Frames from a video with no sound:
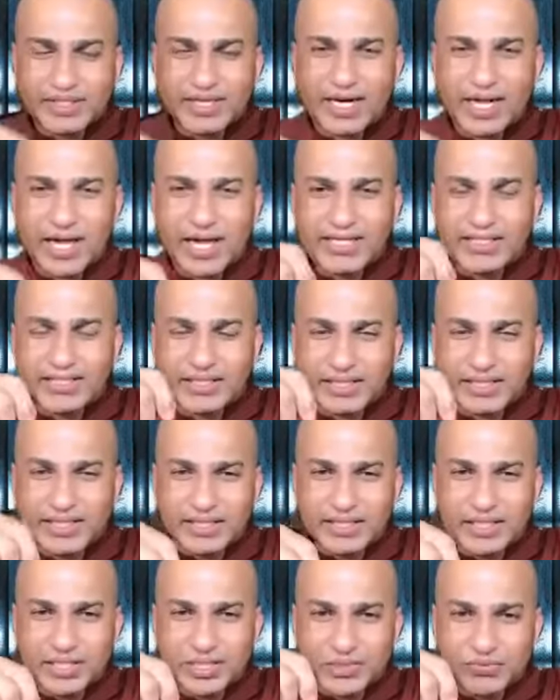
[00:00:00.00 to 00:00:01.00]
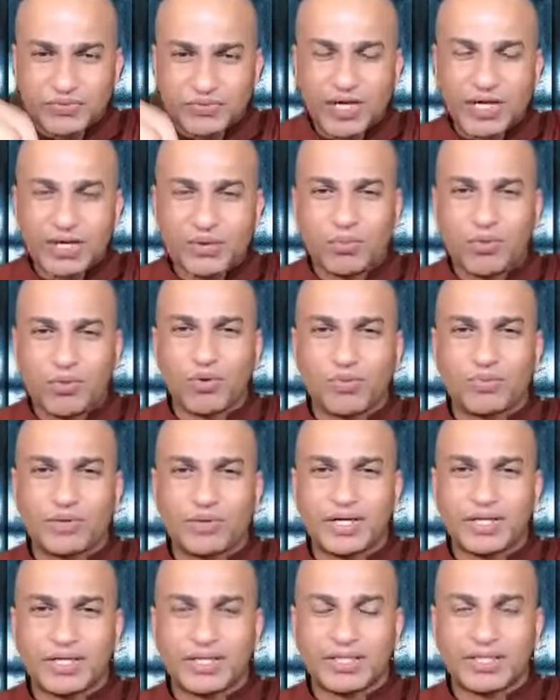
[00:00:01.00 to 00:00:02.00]
arise in this very
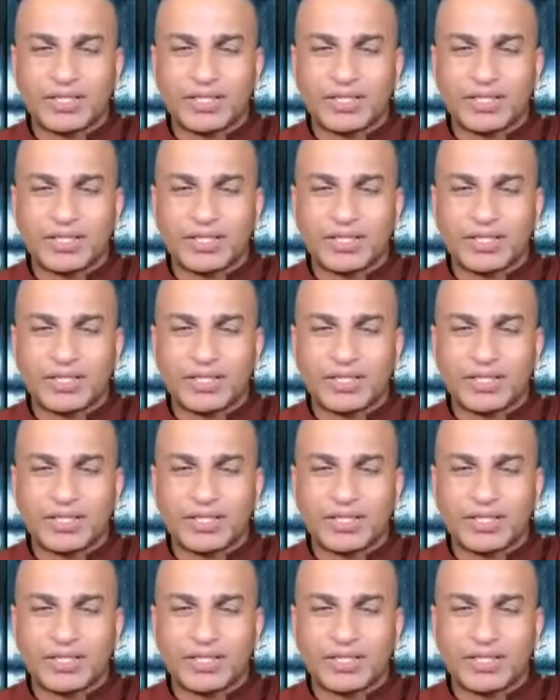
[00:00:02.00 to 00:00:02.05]
moment.